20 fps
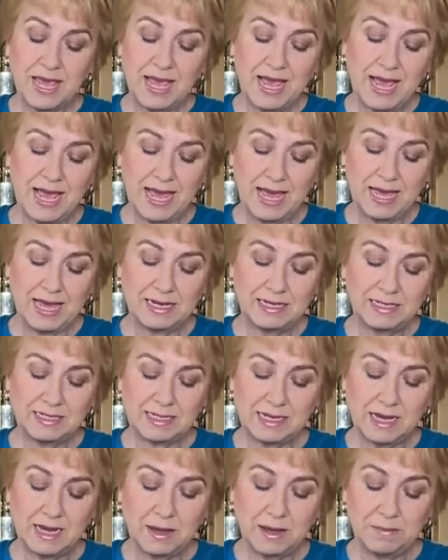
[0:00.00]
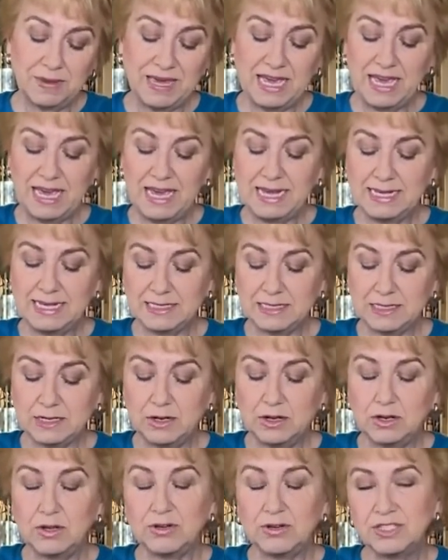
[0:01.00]
and it has
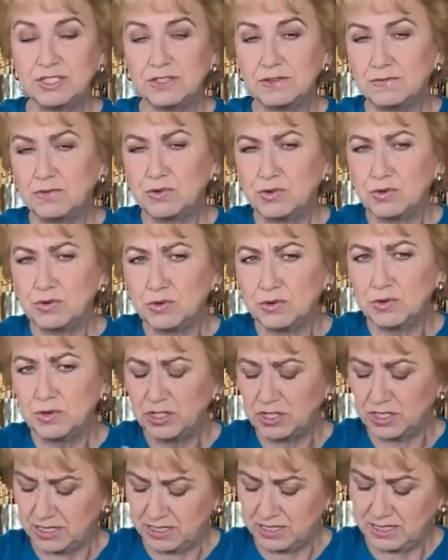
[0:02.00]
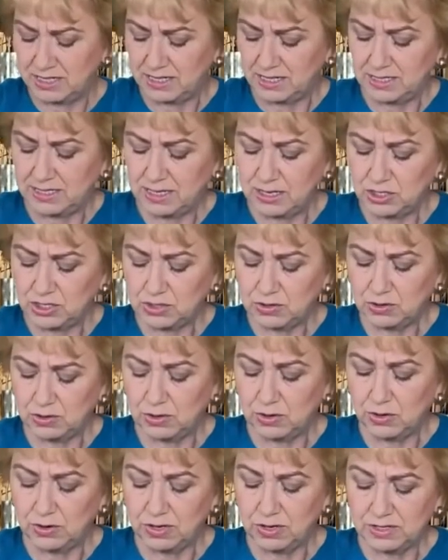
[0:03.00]
lots of gorgeous essential
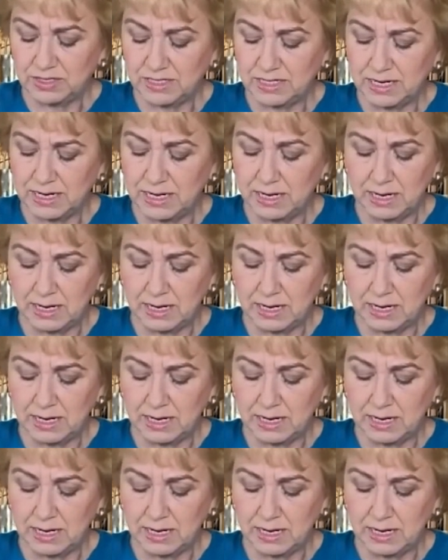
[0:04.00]
oils in it,